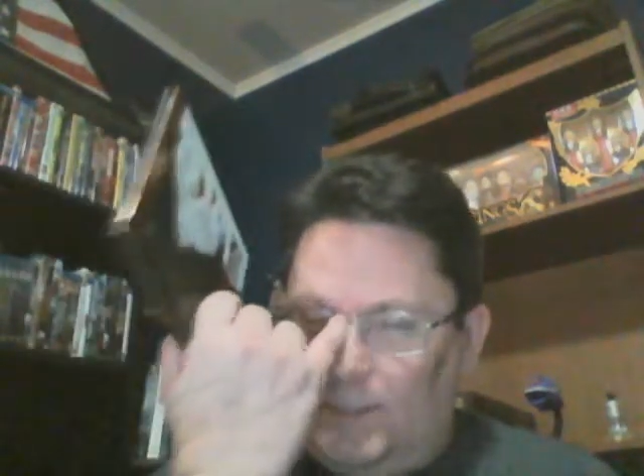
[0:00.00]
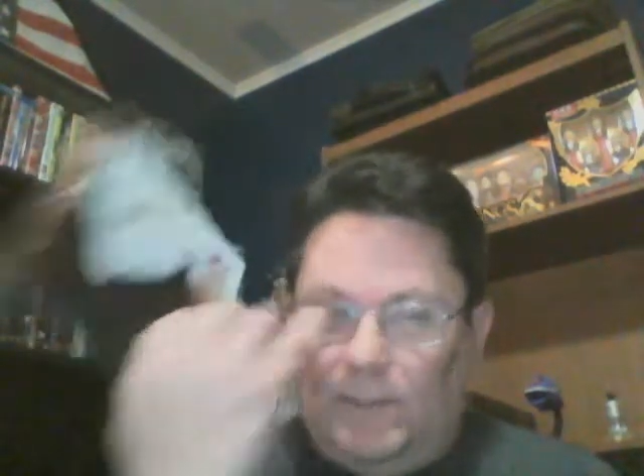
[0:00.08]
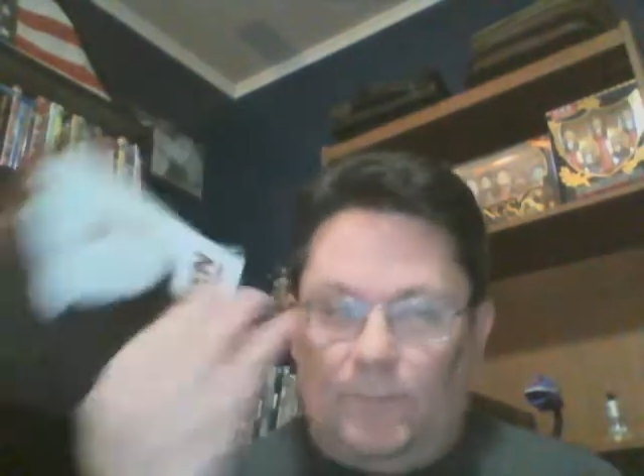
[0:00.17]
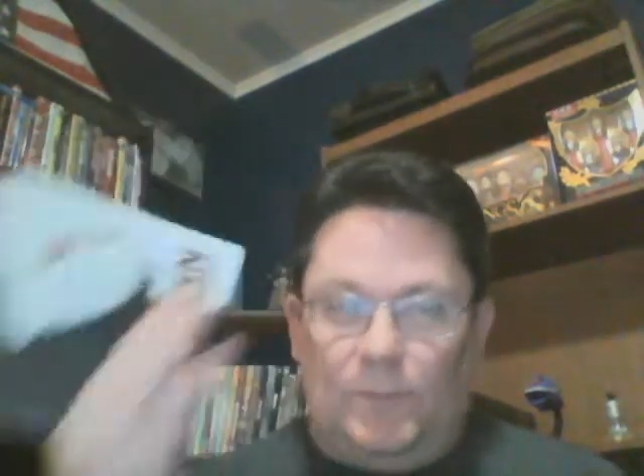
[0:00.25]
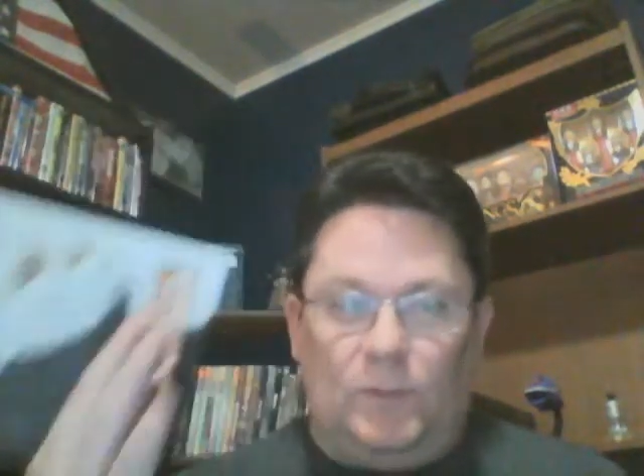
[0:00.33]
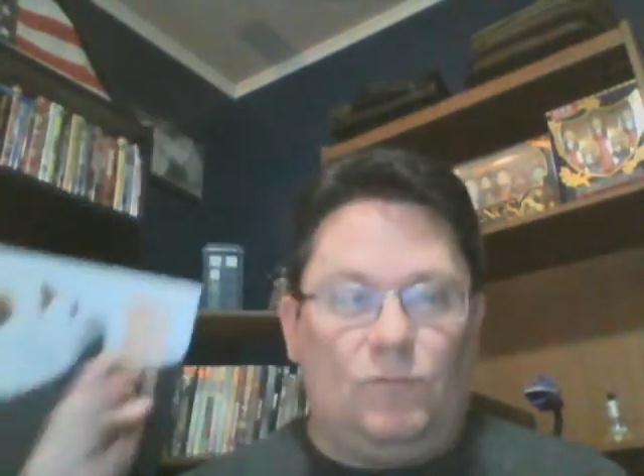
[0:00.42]

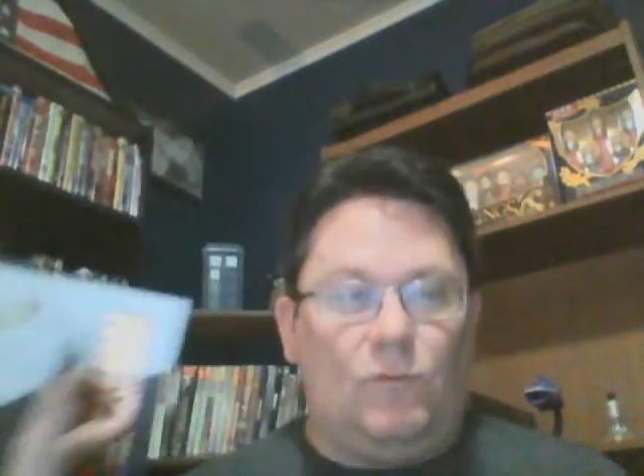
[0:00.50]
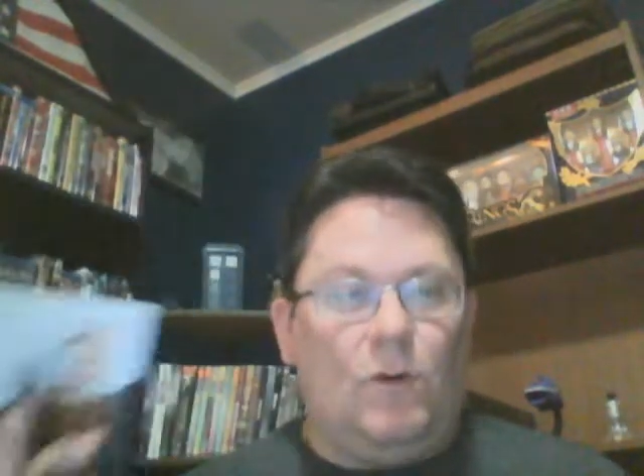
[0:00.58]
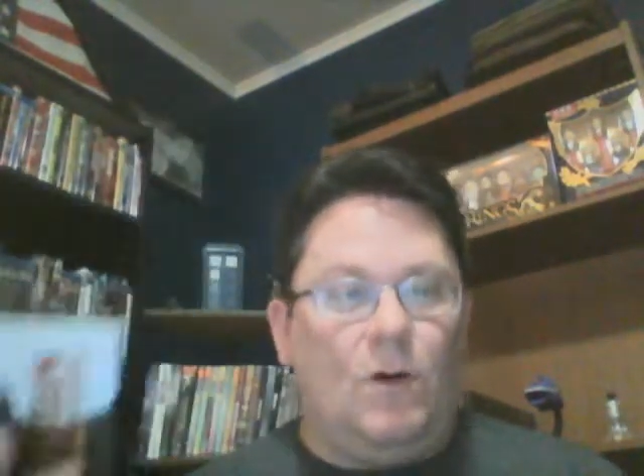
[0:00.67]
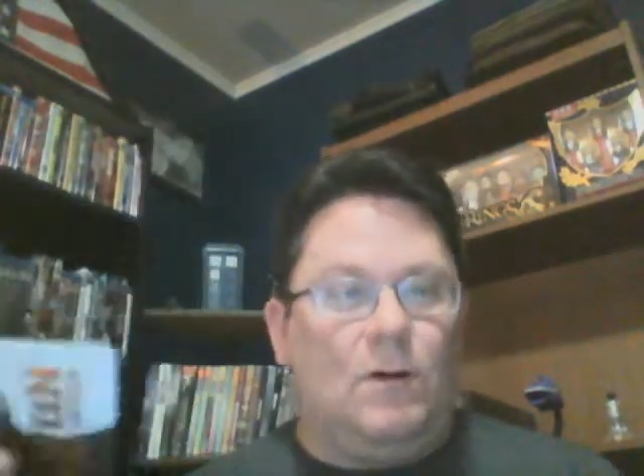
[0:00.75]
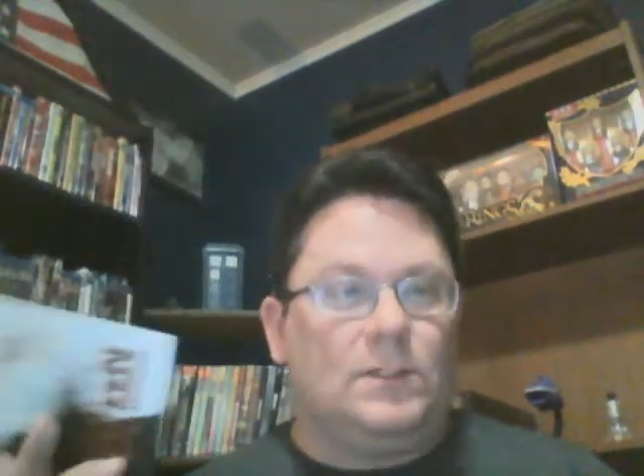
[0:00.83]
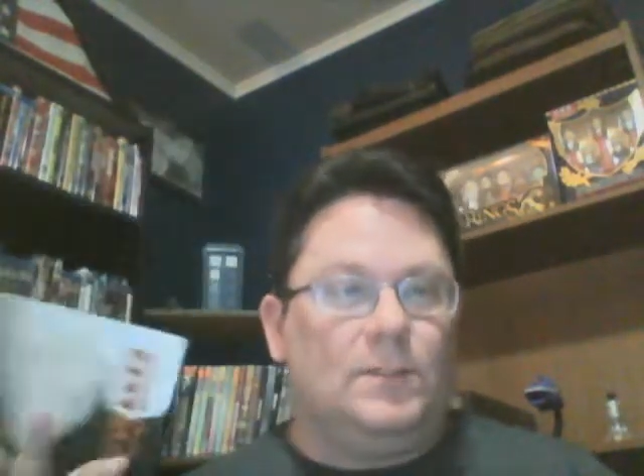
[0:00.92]
something's
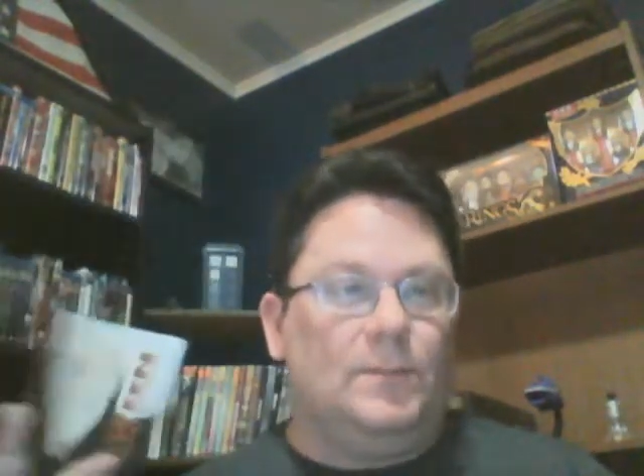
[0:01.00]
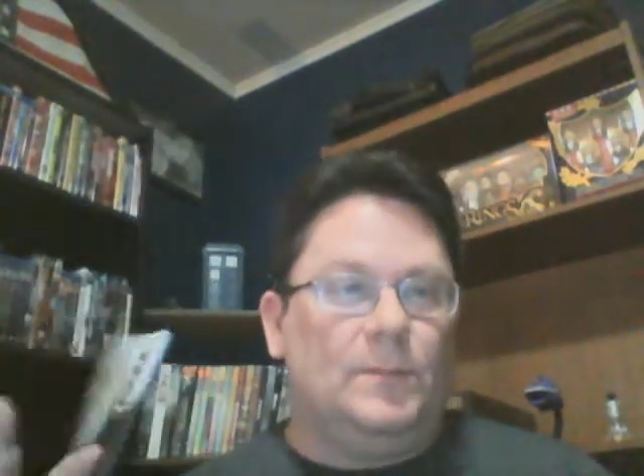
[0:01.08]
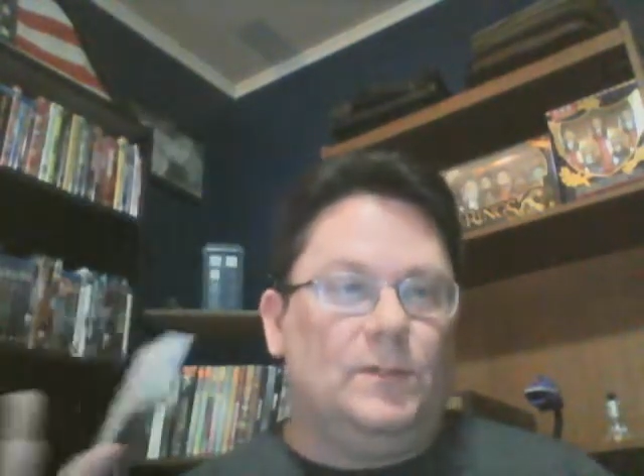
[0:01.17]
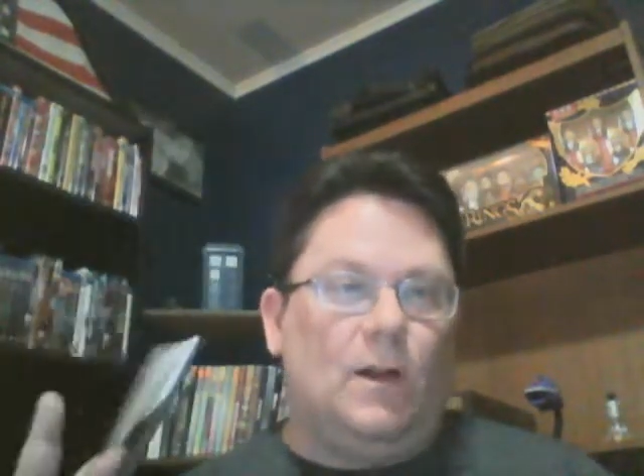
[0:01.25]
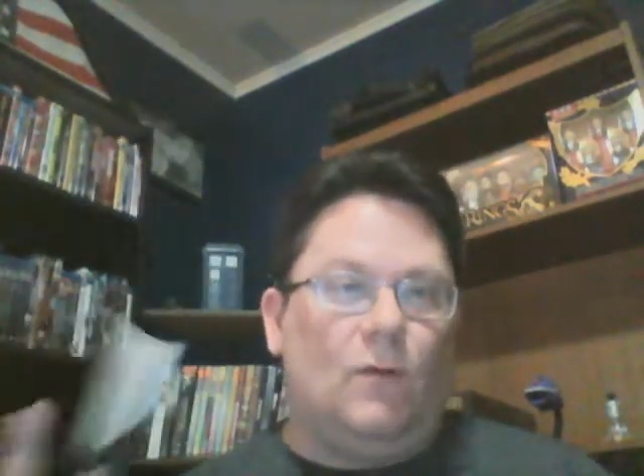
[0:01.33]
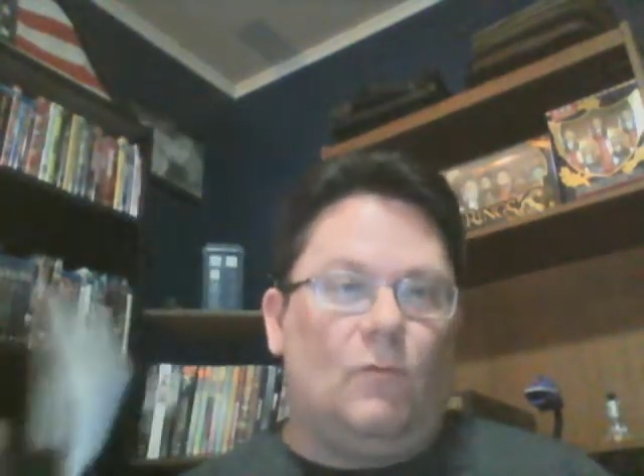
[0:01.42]
wrong,
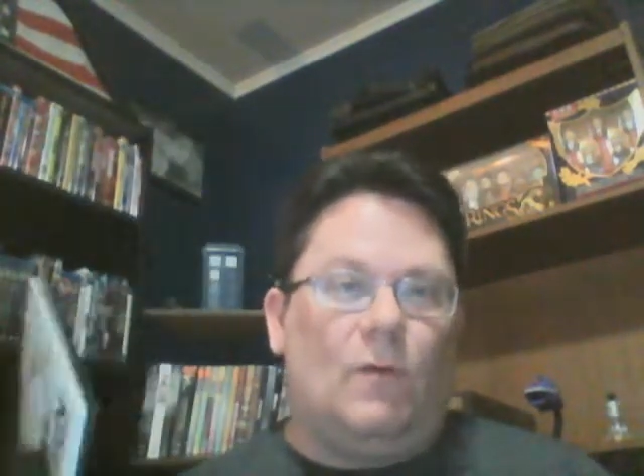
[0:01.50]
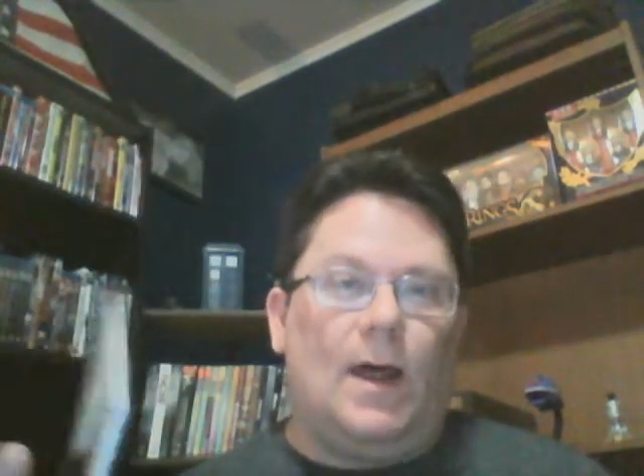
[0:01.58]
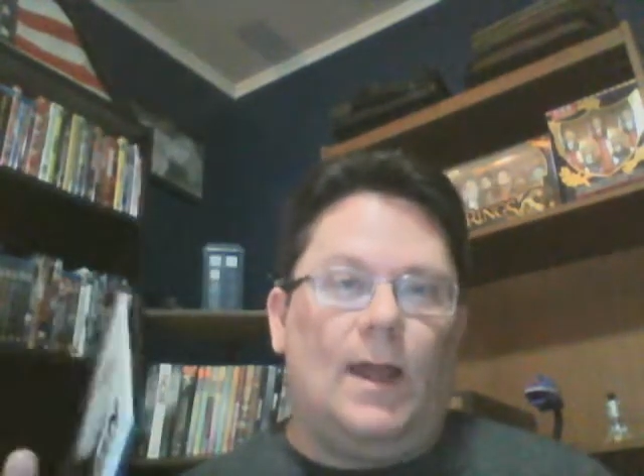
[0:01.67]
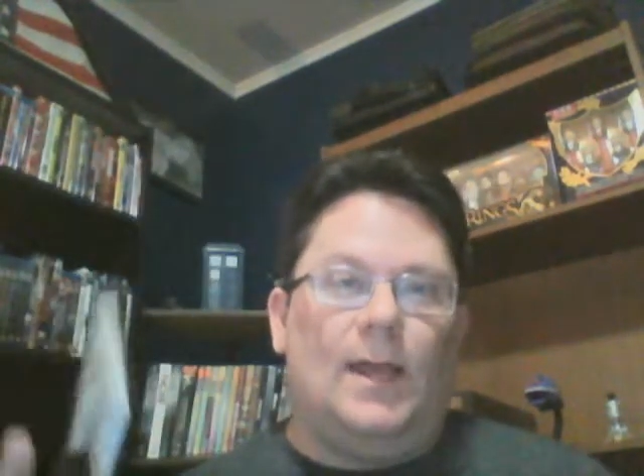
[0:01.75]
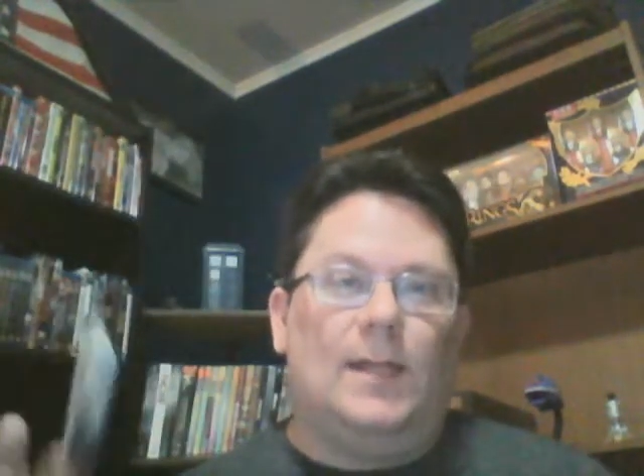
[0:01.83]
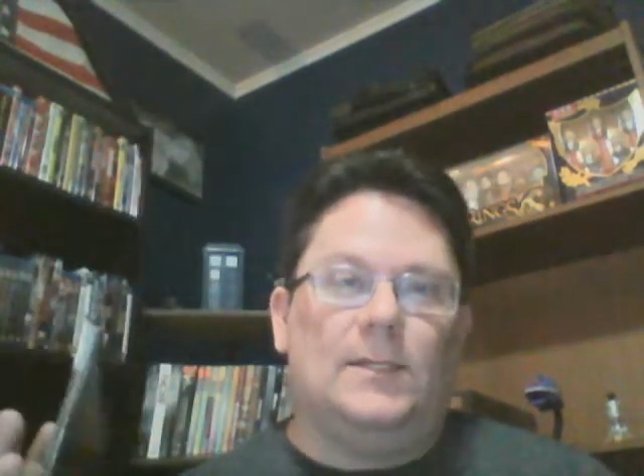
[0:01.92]
something's not
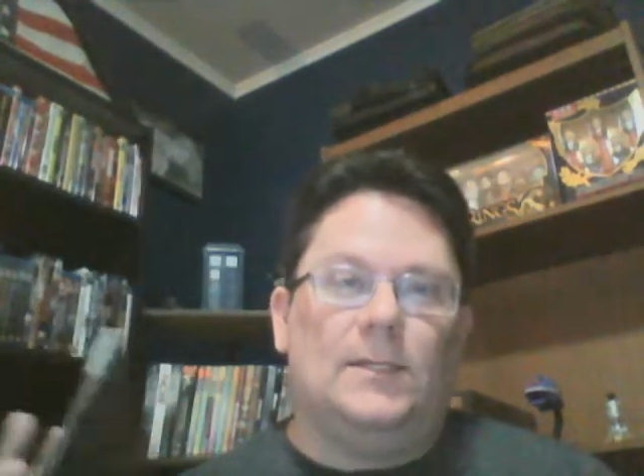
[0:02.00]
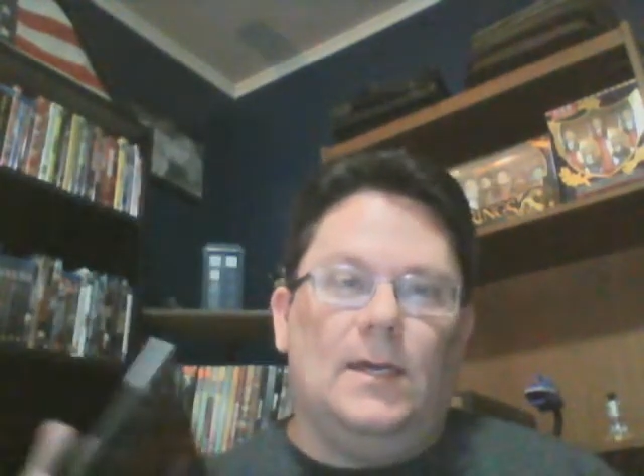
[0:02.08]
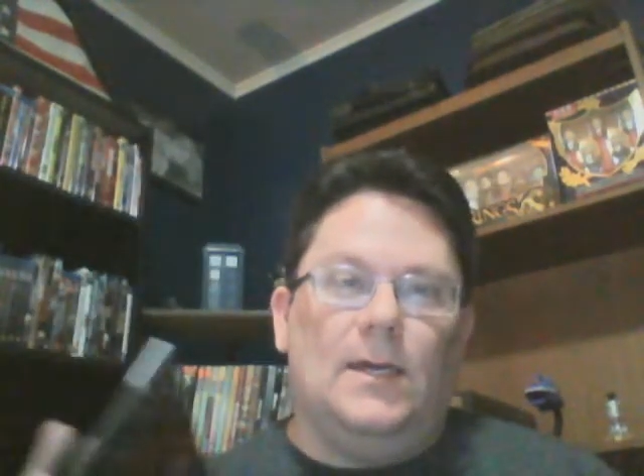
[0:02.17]
right.